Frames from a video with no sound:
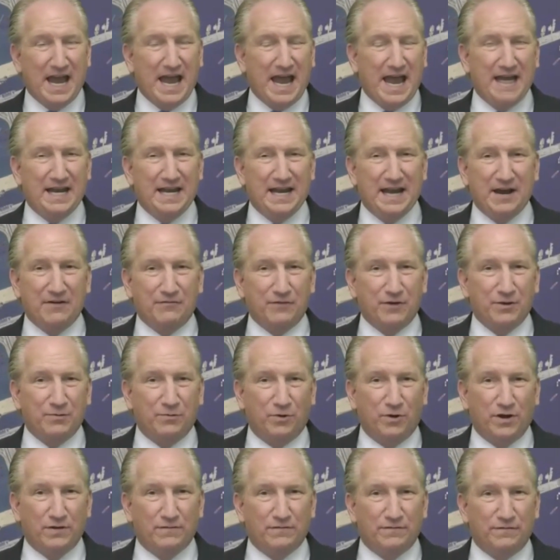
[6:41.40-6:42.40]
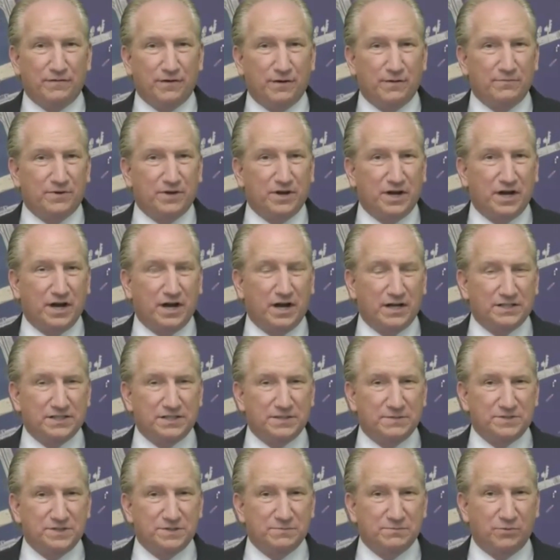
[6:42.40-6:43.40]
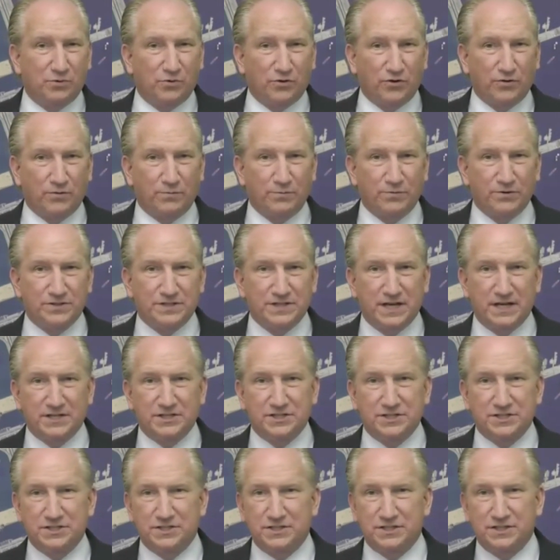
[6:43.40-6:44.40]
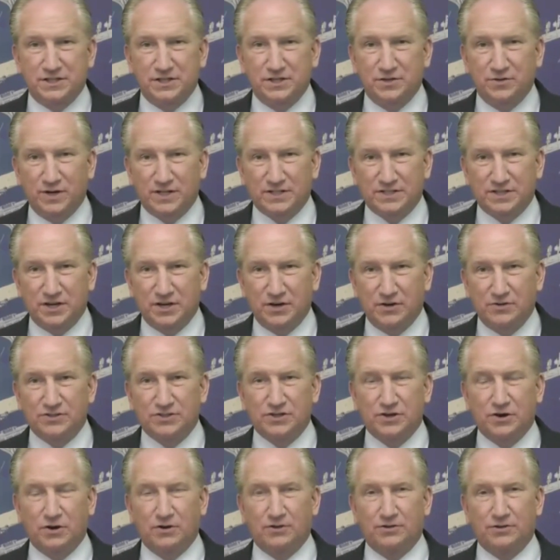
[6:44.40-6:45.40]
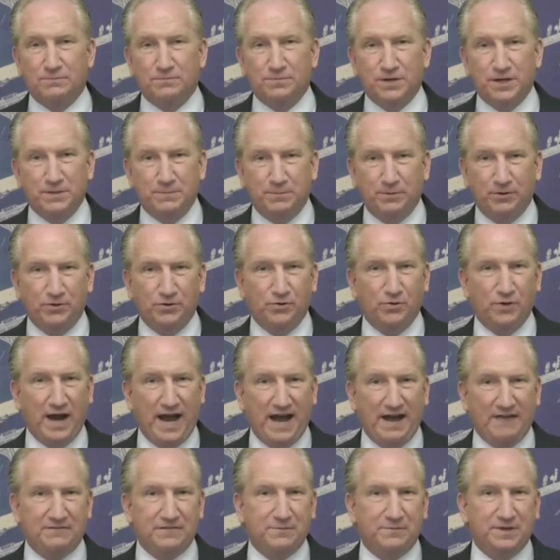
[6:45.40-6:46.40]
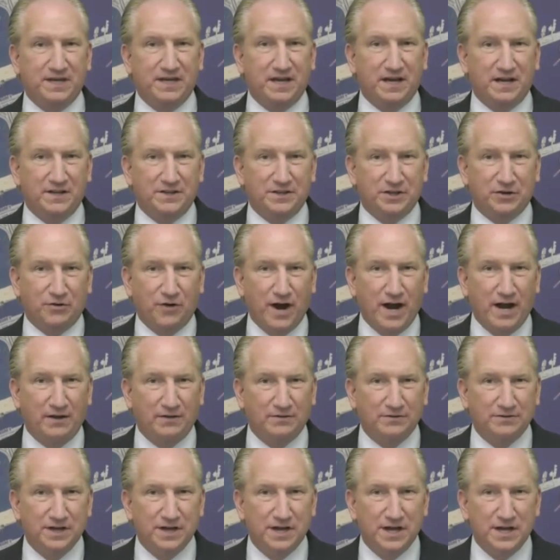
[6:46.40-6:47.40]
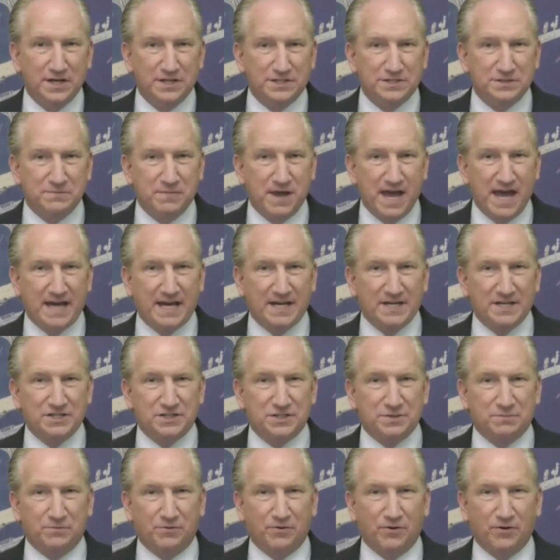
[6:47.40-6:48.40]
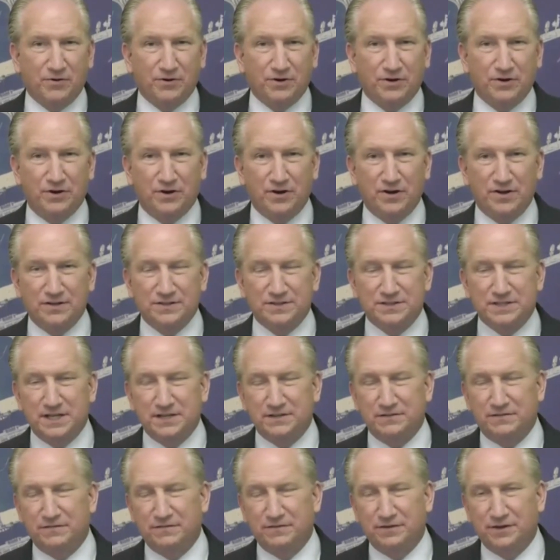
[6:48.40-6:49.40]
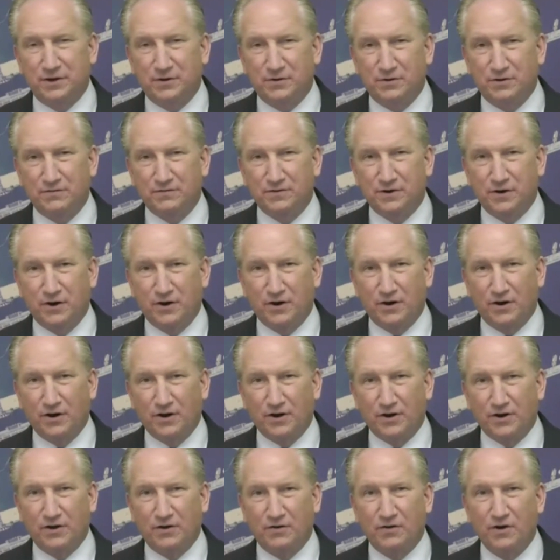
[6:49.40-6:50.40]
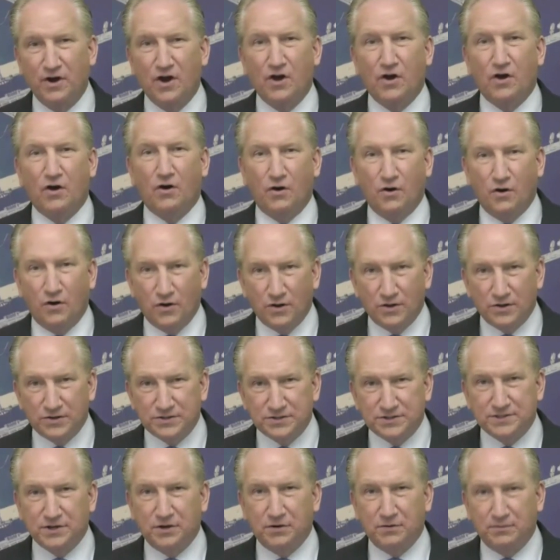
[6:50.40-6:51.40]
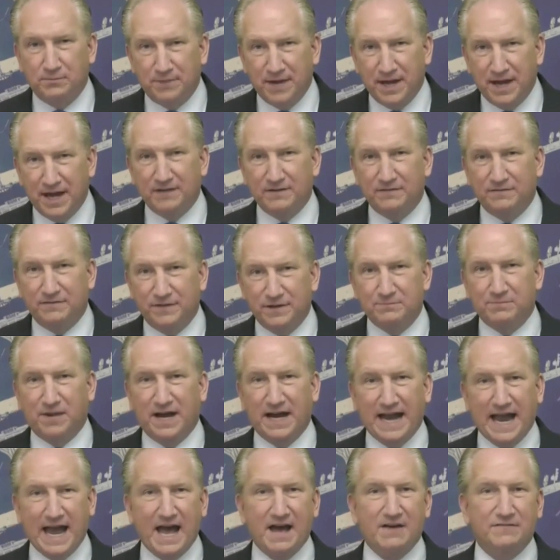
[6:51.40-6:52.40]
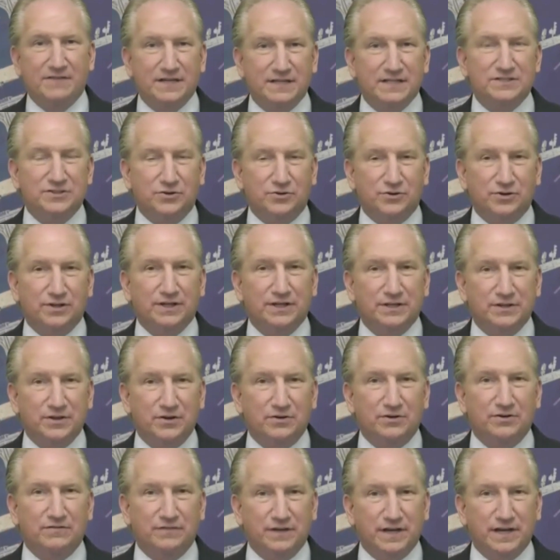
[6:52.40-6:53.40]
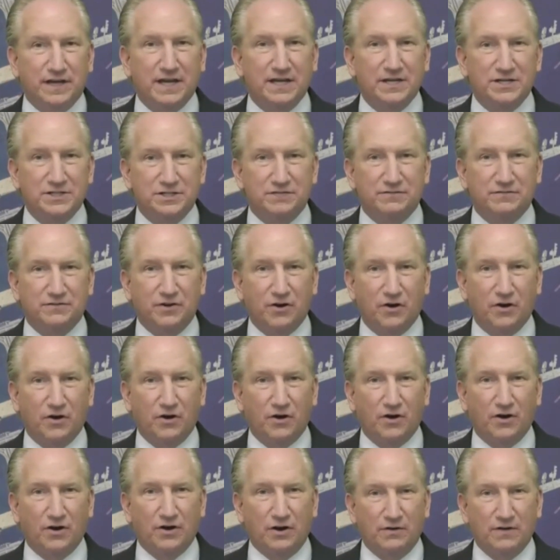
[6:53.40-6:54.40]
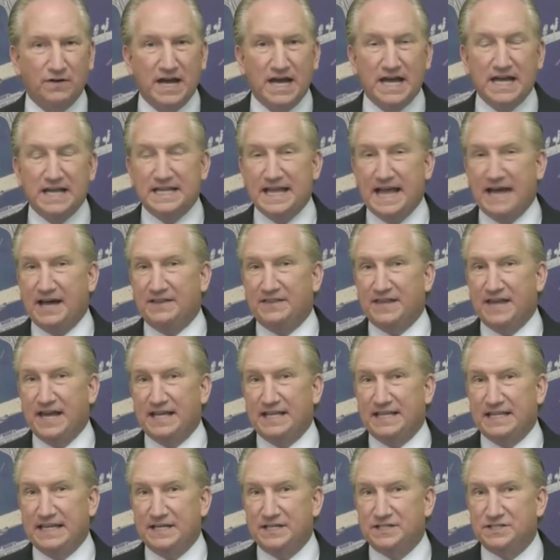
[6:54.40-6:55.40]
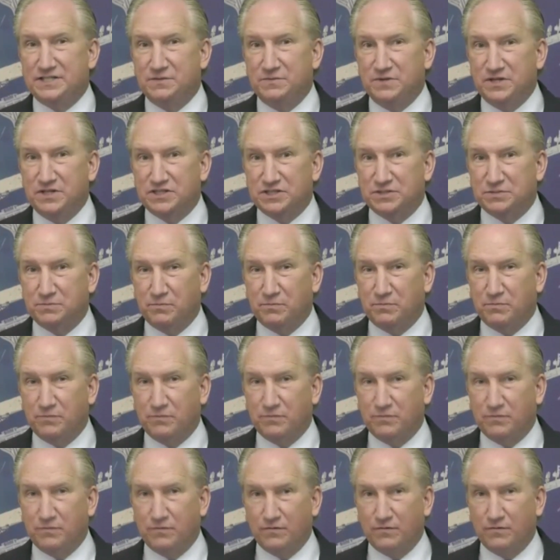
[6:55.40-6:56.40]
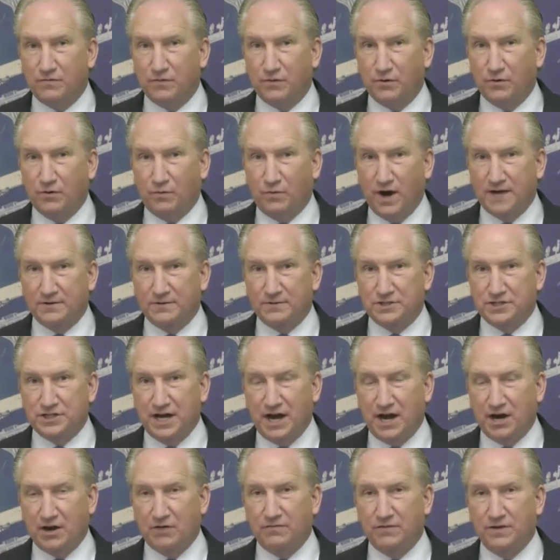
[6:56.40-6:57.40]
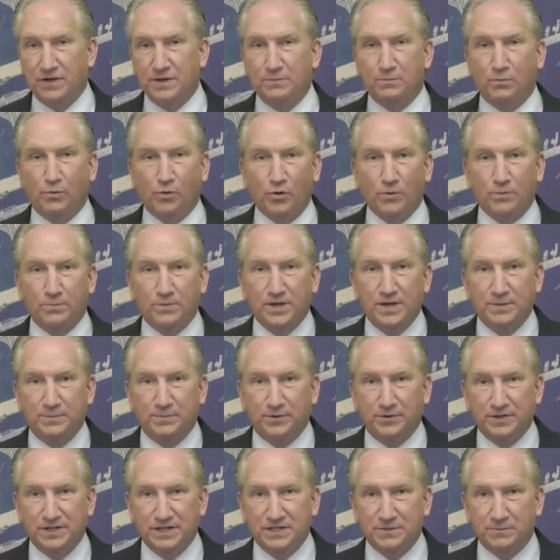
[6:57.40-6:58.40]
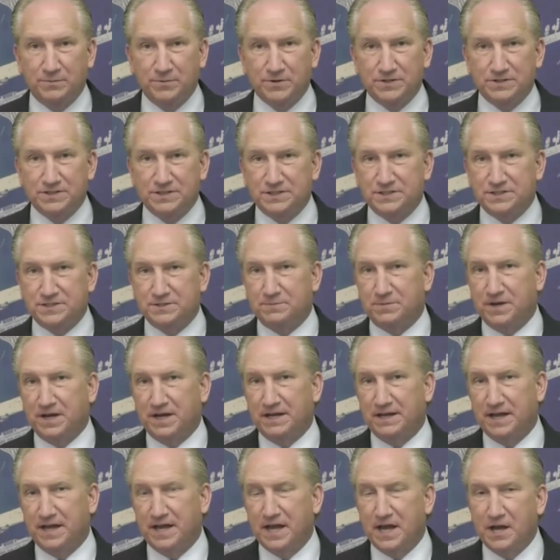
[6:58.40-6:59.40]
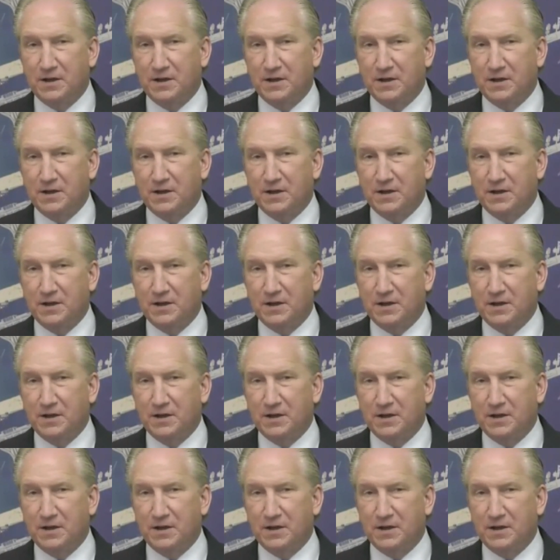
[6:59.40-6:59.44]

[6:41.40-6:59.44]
And everyone from Customs and Border Protection to the U.S. Coast Guard, the people who have to be on the ground to manage the protocols and the flow of cargo, also benefit by having this early notification of cargo. Now, that needs to be spread over a wider geography. More people need to participate.